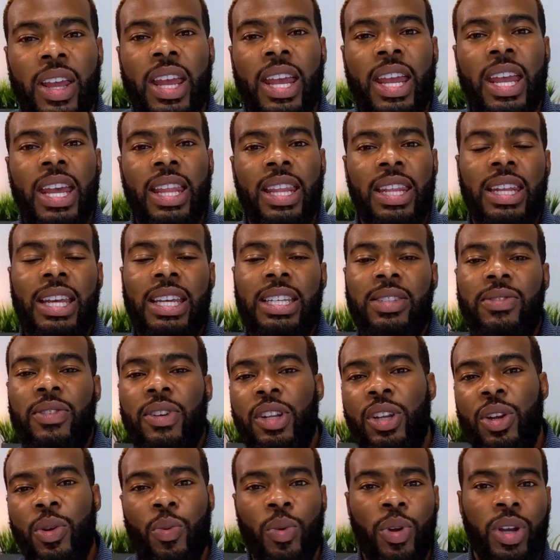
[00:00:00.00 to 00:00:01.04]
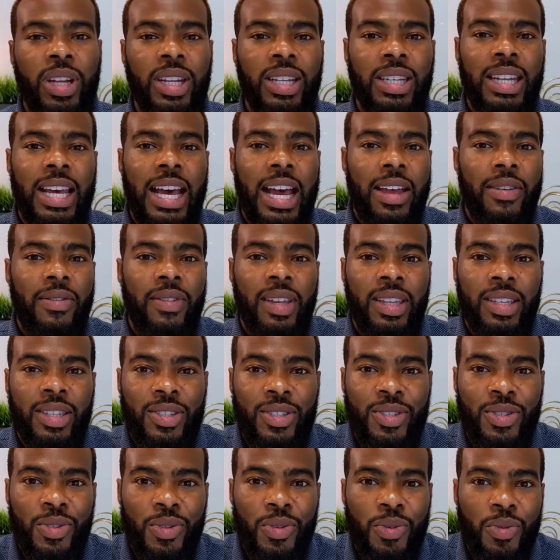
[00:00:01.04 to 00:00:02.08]
In the next video, we're going to dive
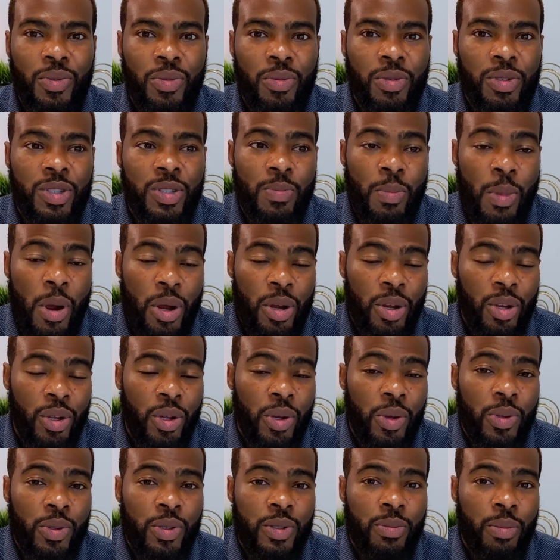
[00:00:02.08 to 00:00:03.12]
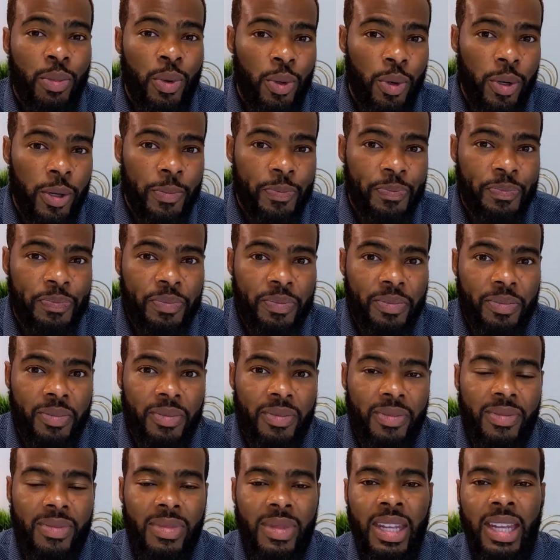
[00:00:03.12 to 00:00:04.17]
into smarter goals more
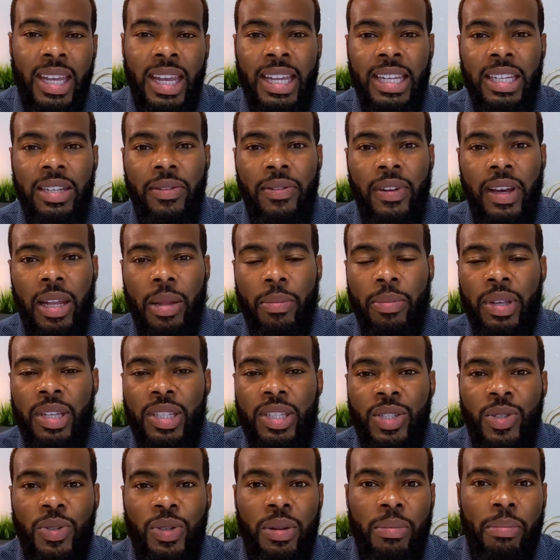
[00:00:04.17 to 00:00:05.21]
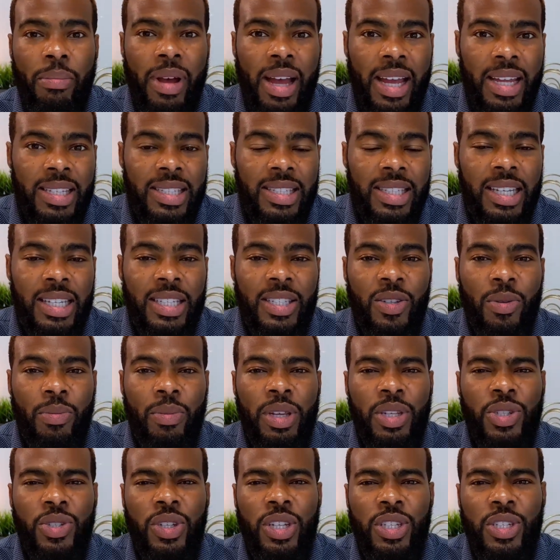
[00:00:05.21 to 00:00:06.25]
and developing student mindset. So
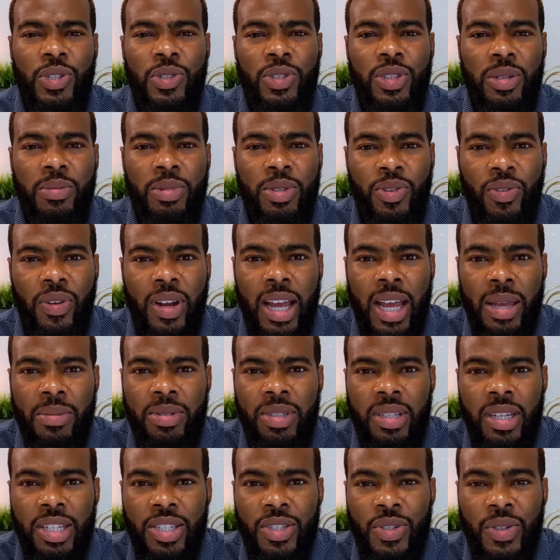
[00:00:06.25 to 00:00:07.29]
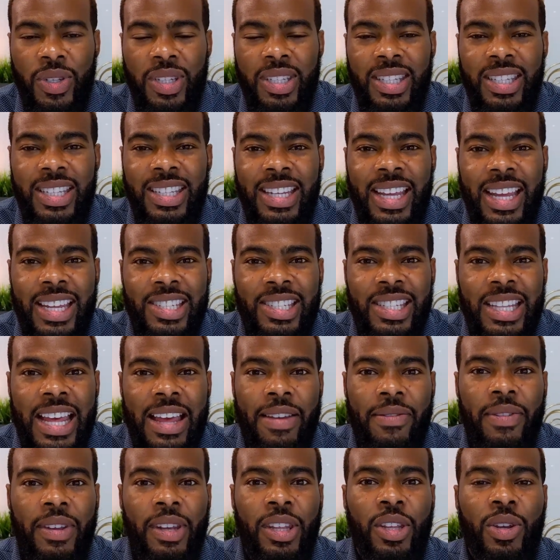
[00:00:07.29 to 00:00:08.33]
make sure that you subscribe so that you can catch
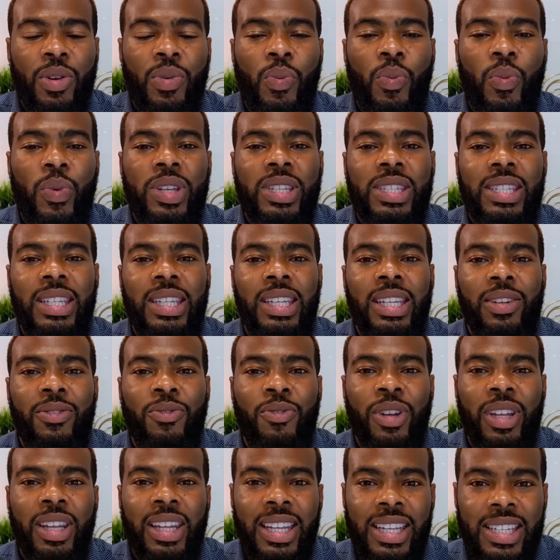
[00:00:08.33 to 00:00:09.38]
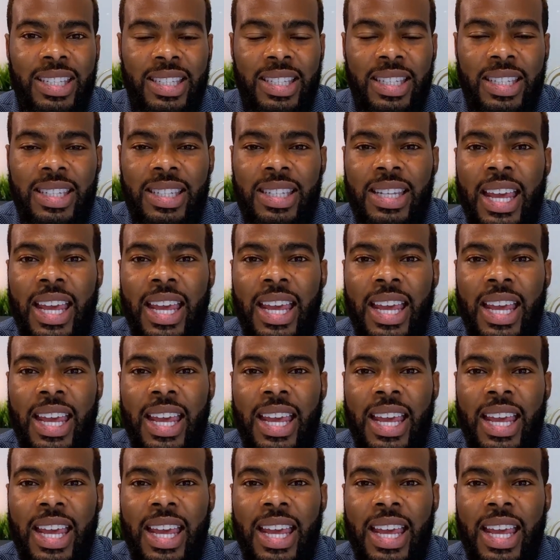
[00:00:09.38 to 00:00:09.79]
that video once it releases.